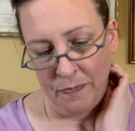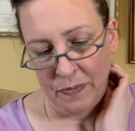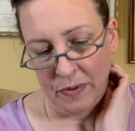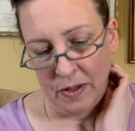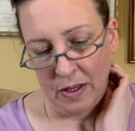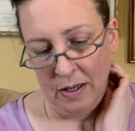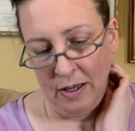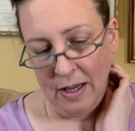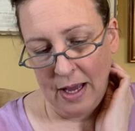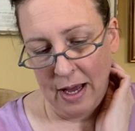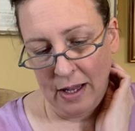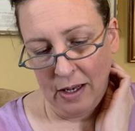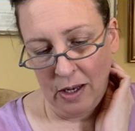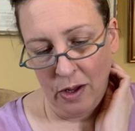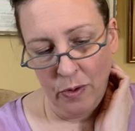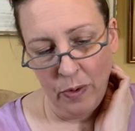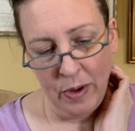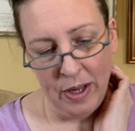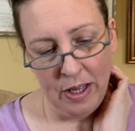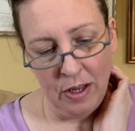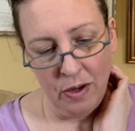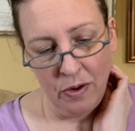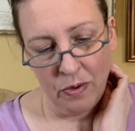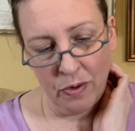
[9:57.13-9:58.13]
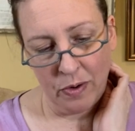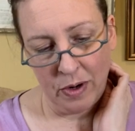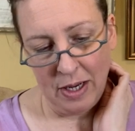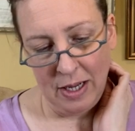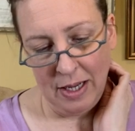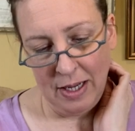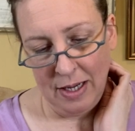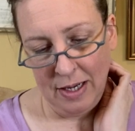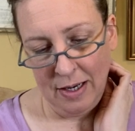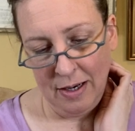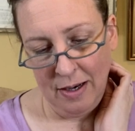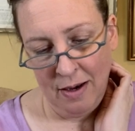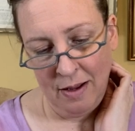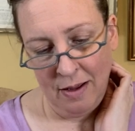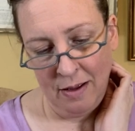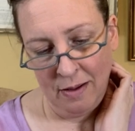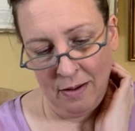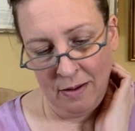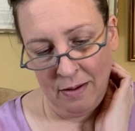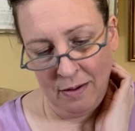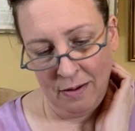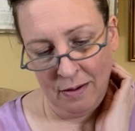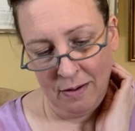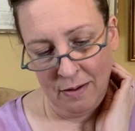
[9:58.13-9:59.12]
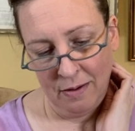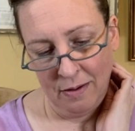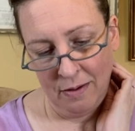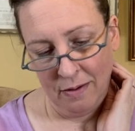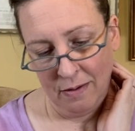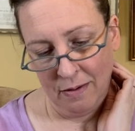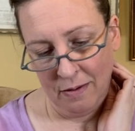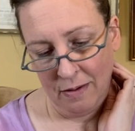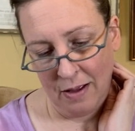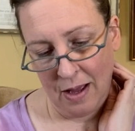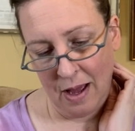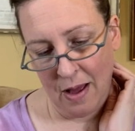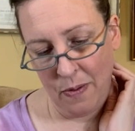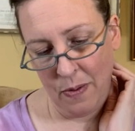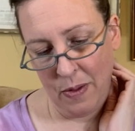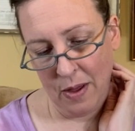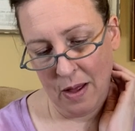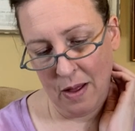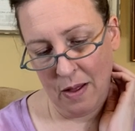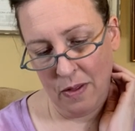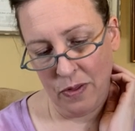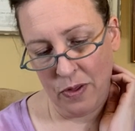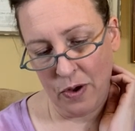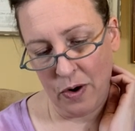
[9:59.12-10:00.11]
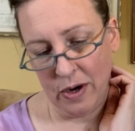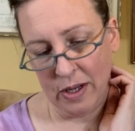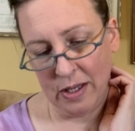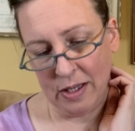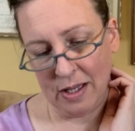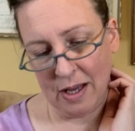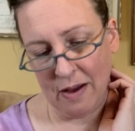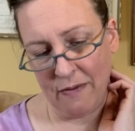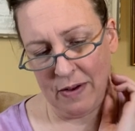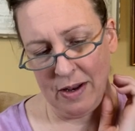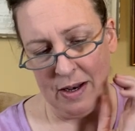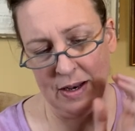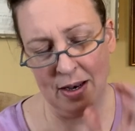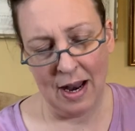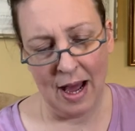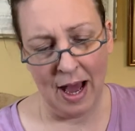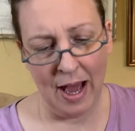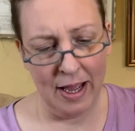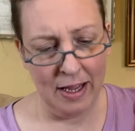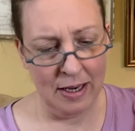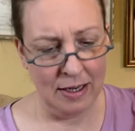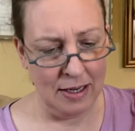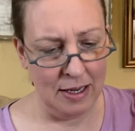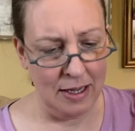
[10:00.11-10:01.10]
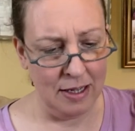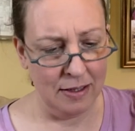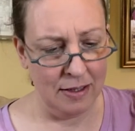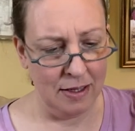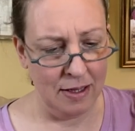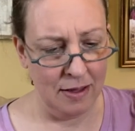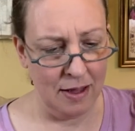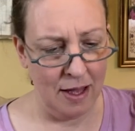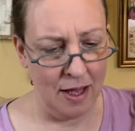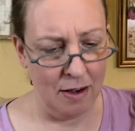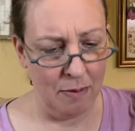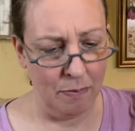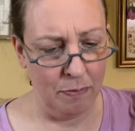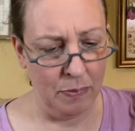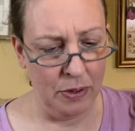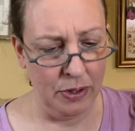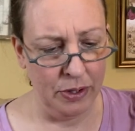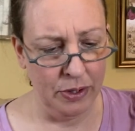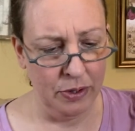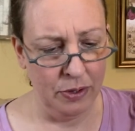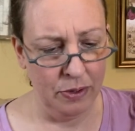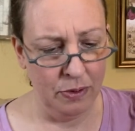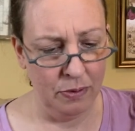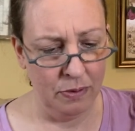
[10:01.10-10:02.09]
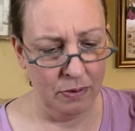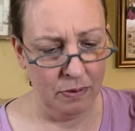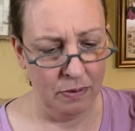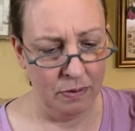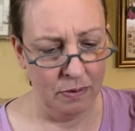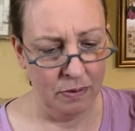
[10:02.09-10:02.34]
yellowy green, And then 3790, isn't that a blue?